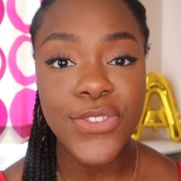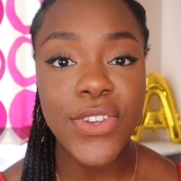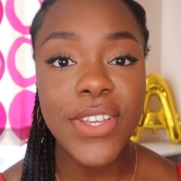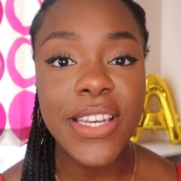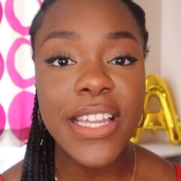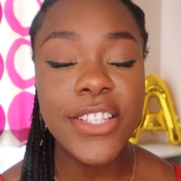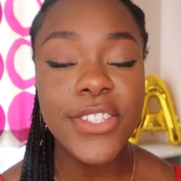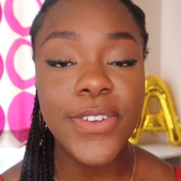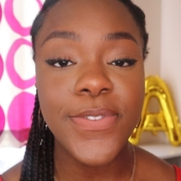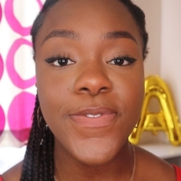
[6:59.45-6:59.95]
So
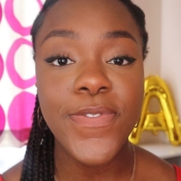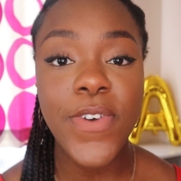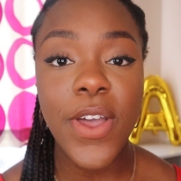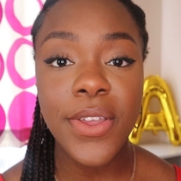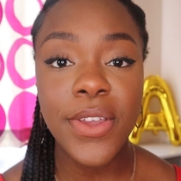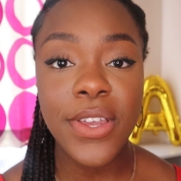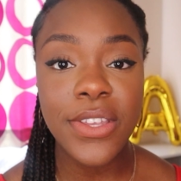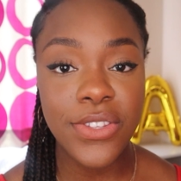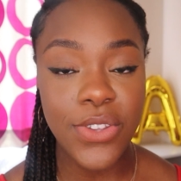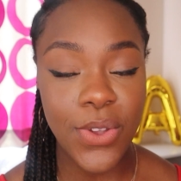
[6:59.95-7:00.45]
you need to
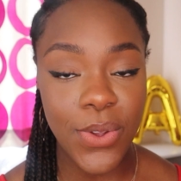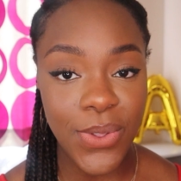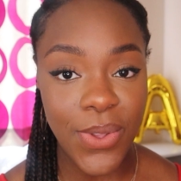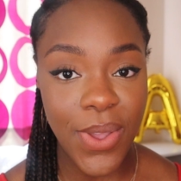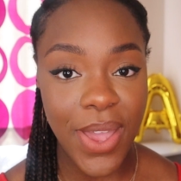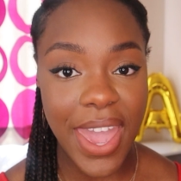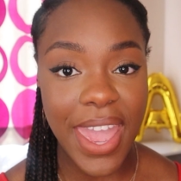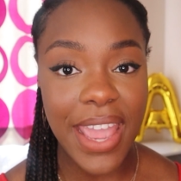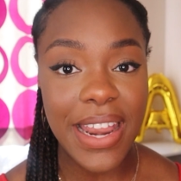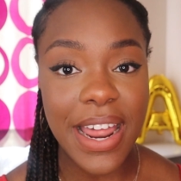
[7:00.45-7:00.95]
focus on
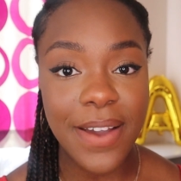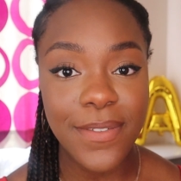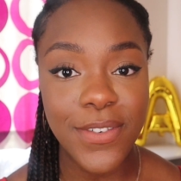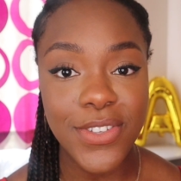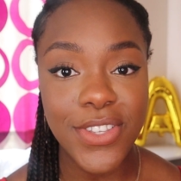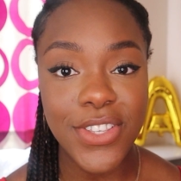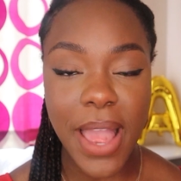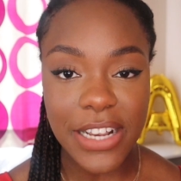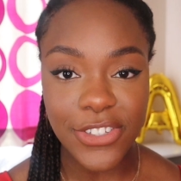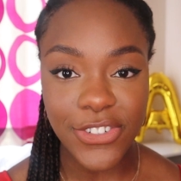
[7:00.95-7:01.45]
your
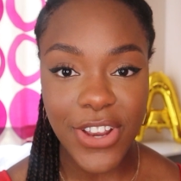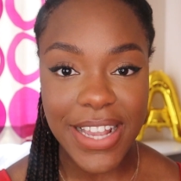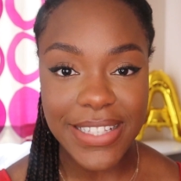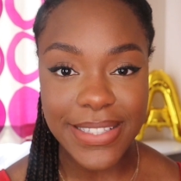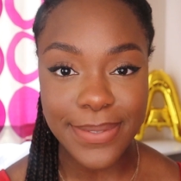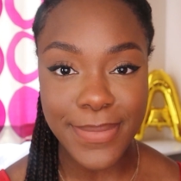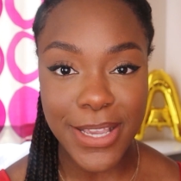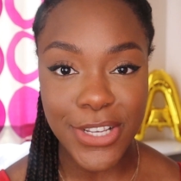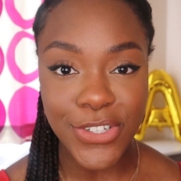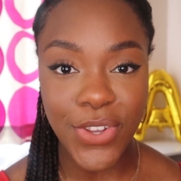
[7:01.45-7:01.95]
A-levels and try
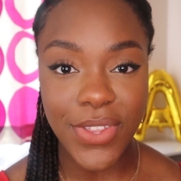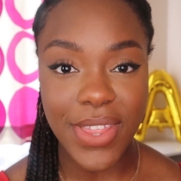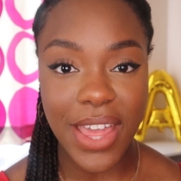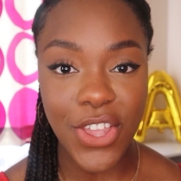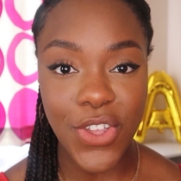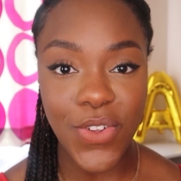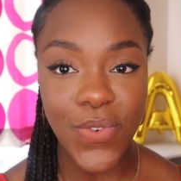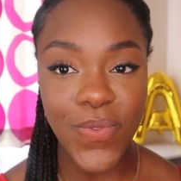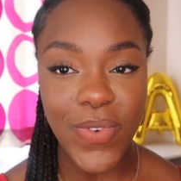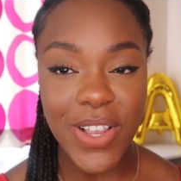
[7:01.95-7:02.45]
to make sure
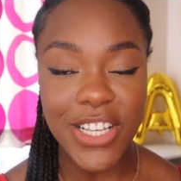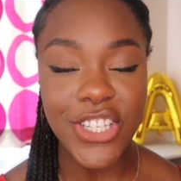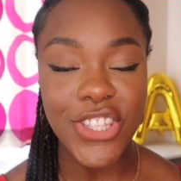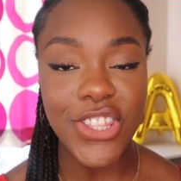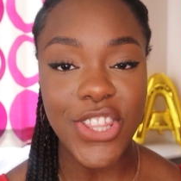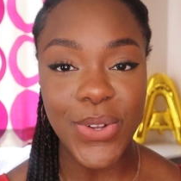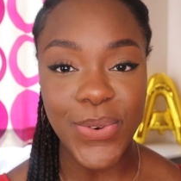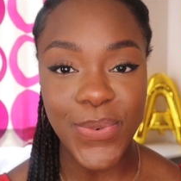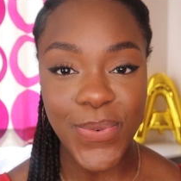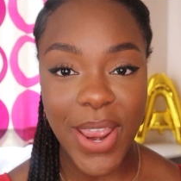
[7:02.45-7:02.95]
that you
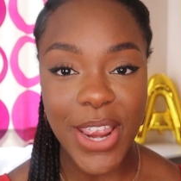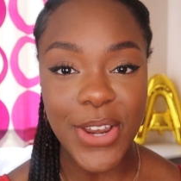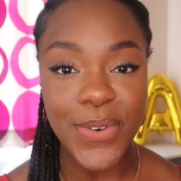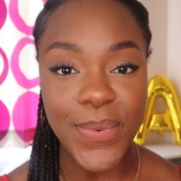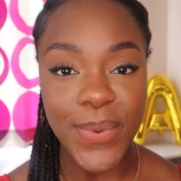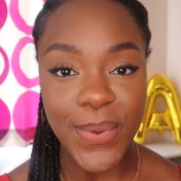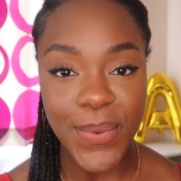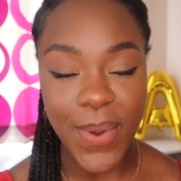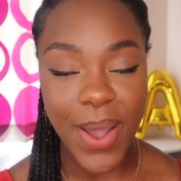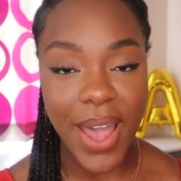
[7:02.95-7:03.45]
reach the
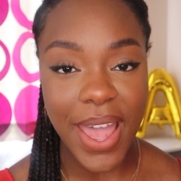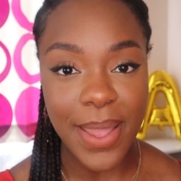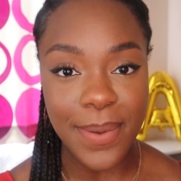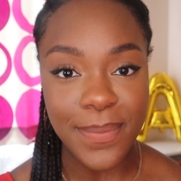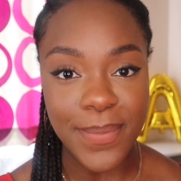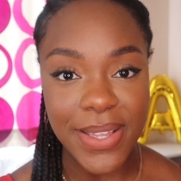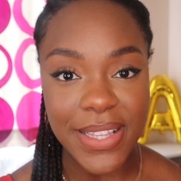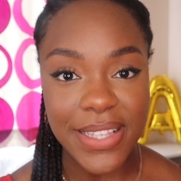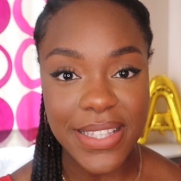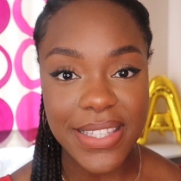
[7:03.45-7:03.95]
grade
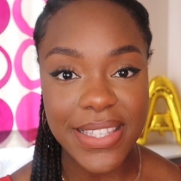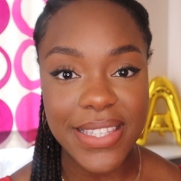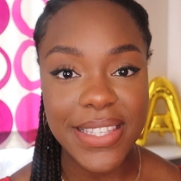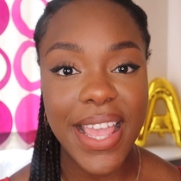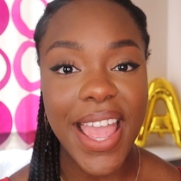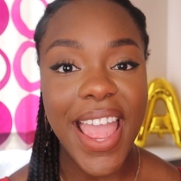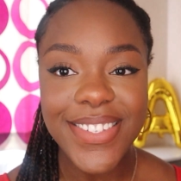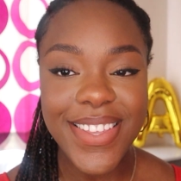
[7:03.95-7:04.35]
requirements.